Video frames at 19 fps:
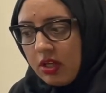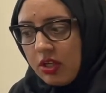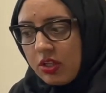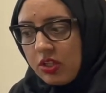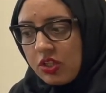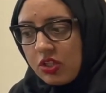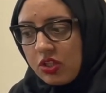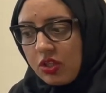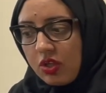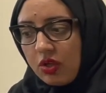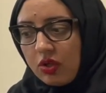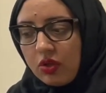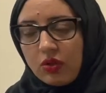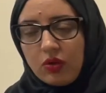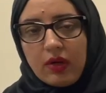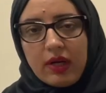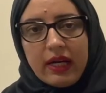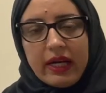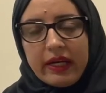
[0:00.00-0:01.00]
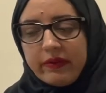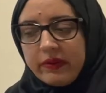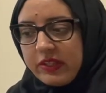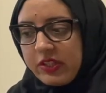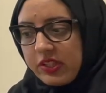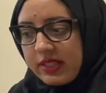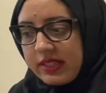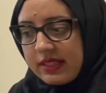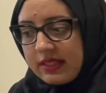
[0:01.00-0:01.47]
So I will
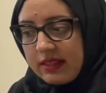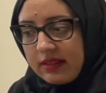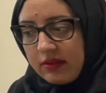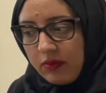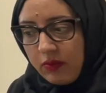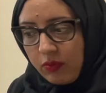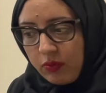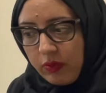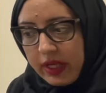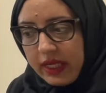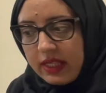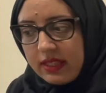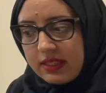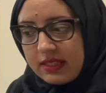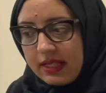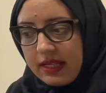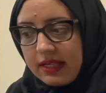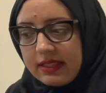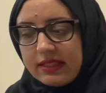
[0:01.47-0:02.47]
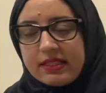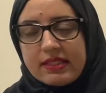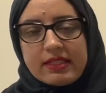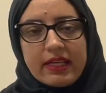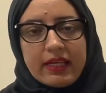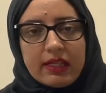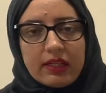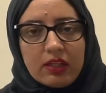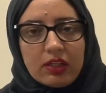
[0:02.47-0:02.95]
just wait
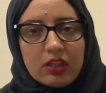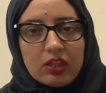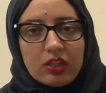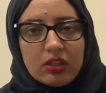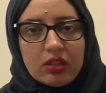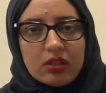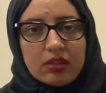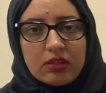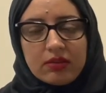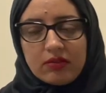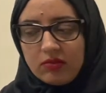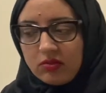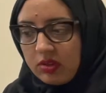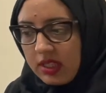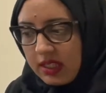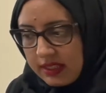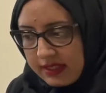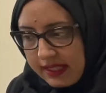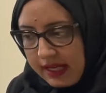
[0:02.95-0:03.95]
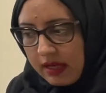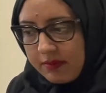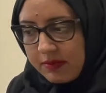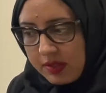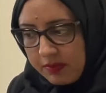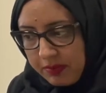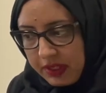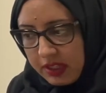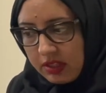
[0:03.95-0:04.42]
until the exams
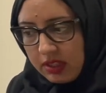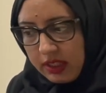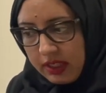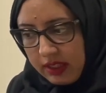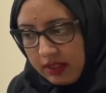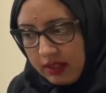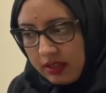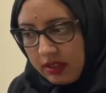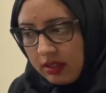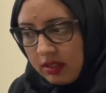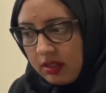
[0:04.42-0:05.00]
appear here.